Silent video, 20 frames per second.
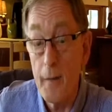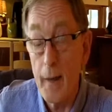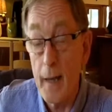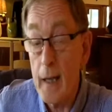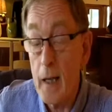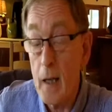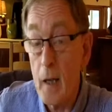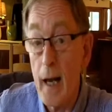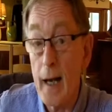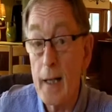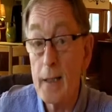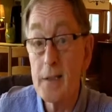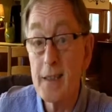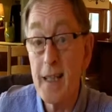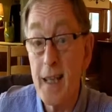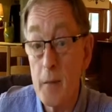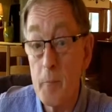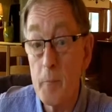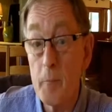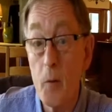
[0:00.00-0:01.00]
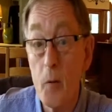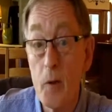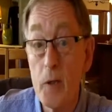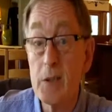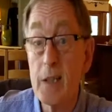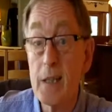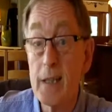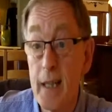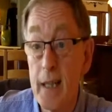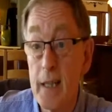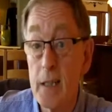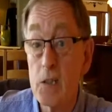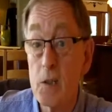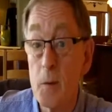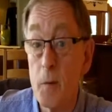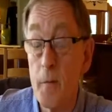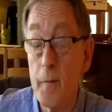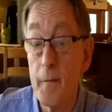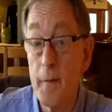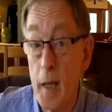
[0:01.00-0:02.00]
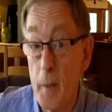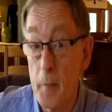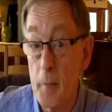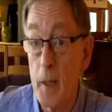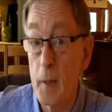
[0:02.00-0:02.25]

They had 10 points against them on their